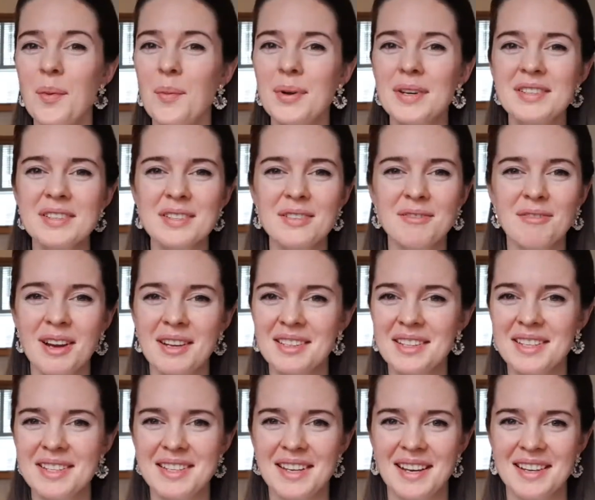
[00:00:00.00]
We're just
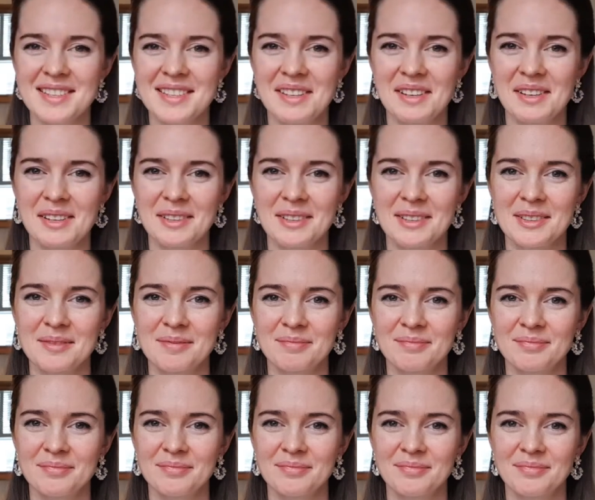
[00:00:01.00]
fantasizing here.
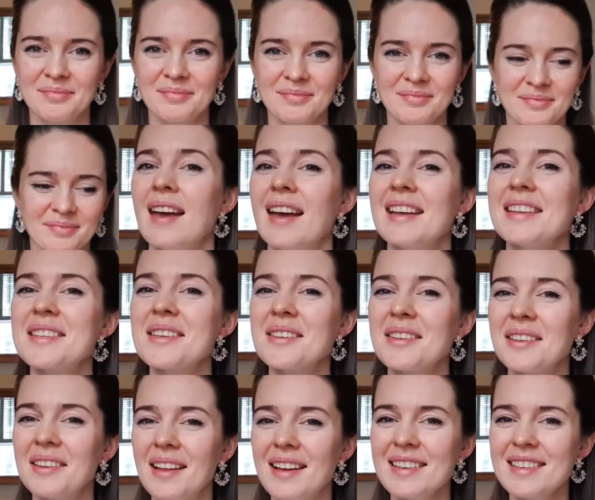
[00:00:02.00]
And so the
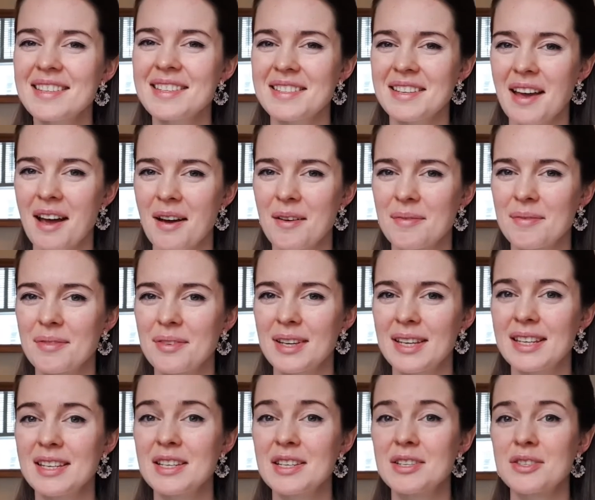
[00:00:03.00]
last step
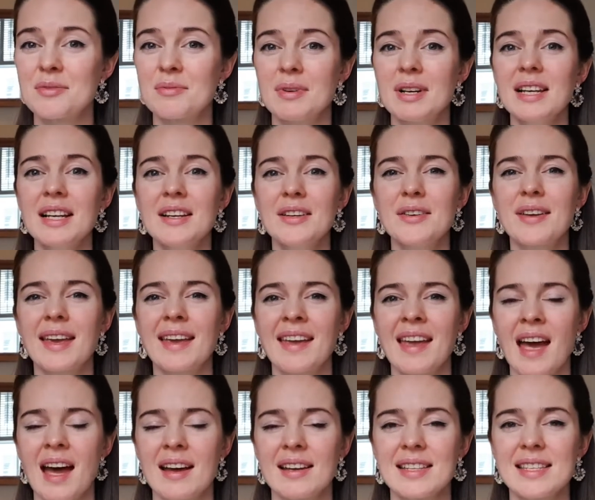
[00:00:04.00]
is really looking
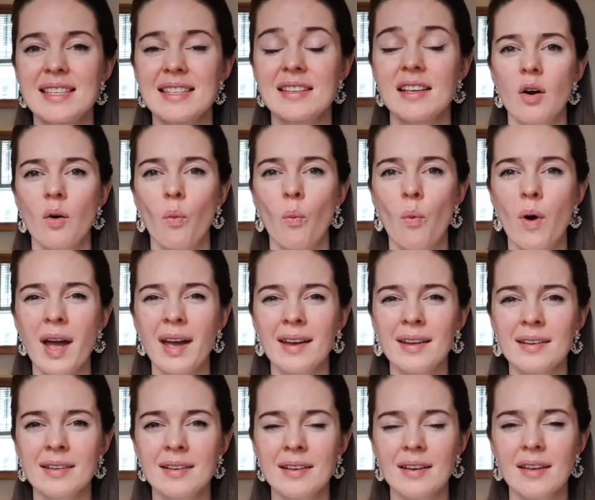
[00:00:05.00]
at
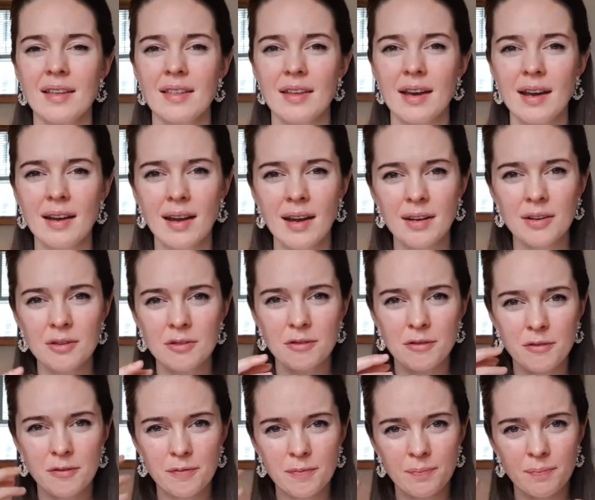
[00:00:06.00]
when that kind of
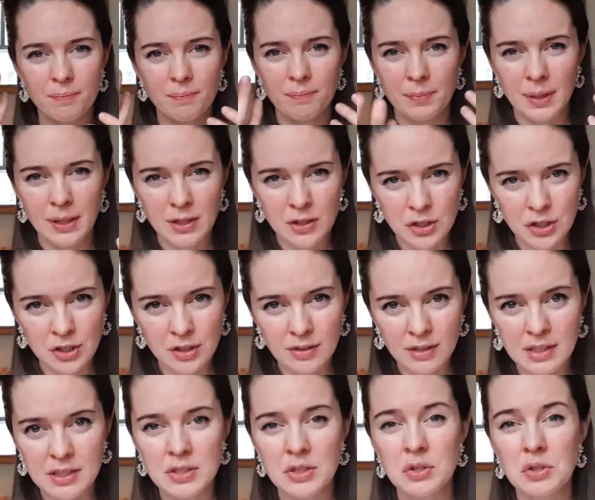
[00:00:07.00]
picture
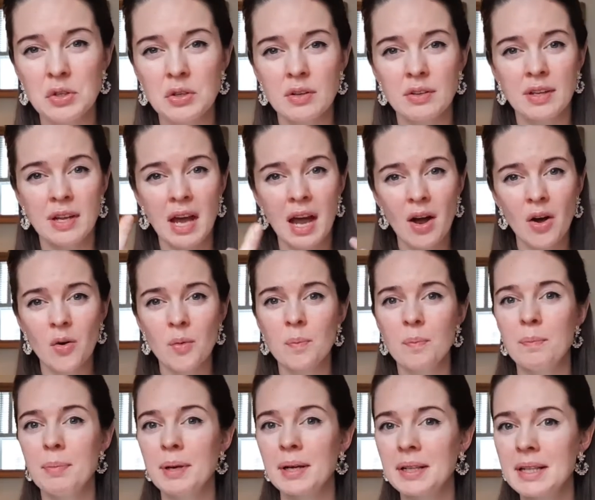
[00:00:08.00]
that you're now
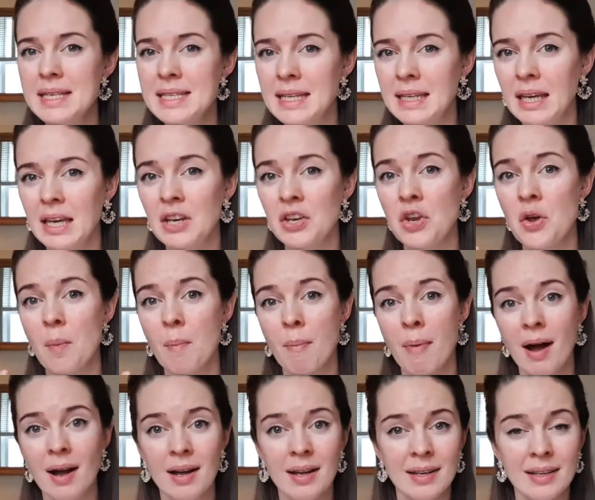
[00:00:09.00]
building in your
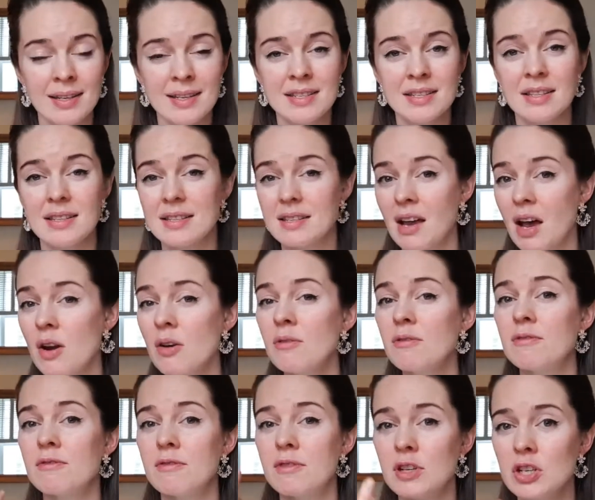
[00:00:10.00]
mind, this kind of
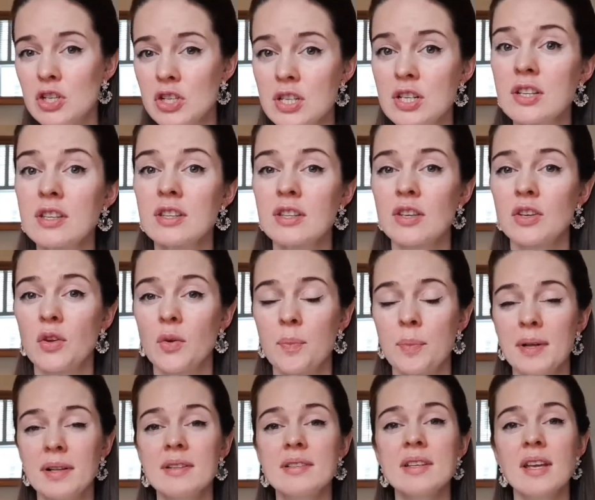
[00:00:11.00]
vision you're
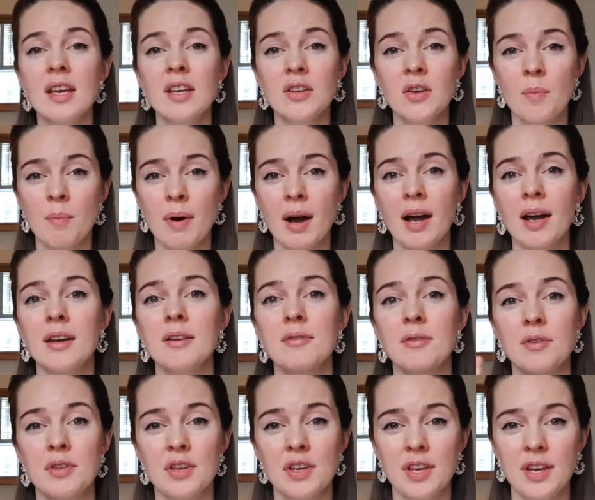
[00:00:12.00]
building in your mind for
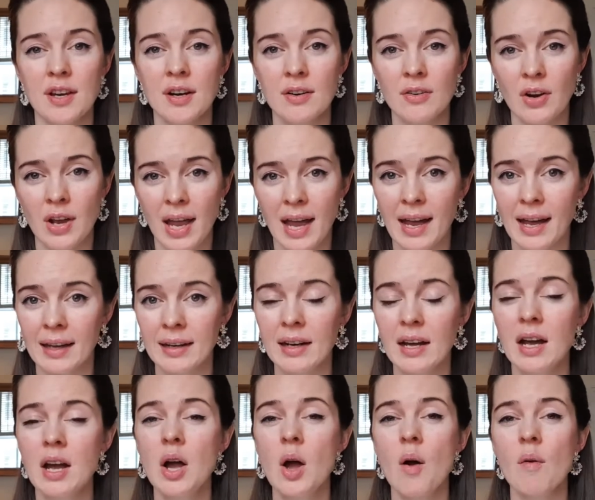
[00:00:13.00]
the year ahead,
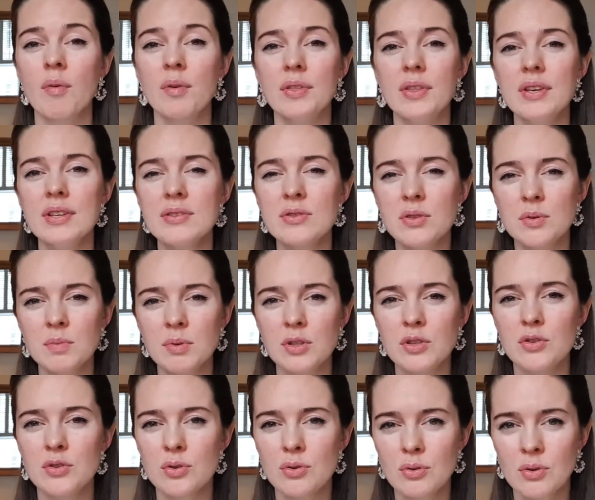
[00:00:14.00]
for this to be
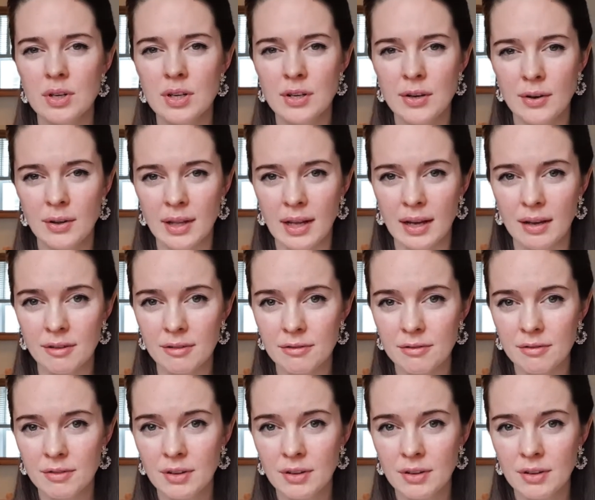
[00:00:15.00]
true in your life,